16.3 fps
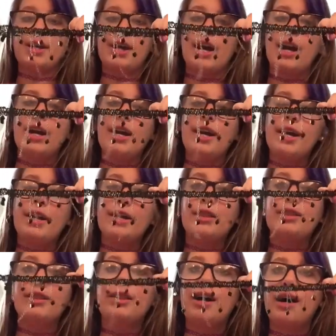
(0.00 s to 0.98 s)
I
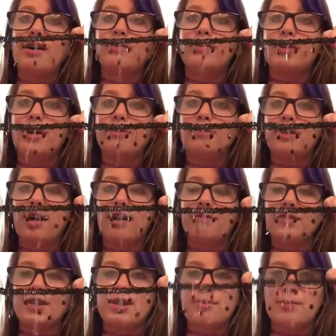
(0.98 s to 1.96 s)
love, love,
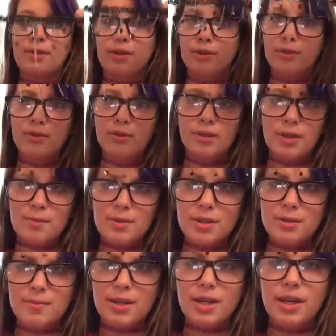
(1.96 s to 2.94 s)
love this one. Ooh, they need
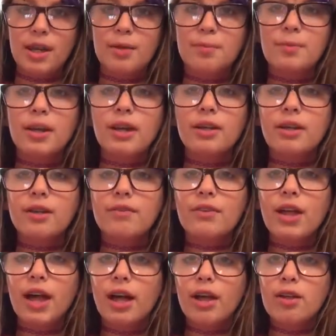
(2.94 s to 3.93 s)
to make a headband of
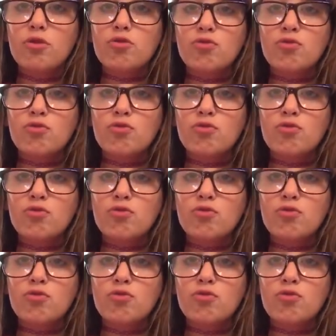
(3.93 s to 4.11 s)
that.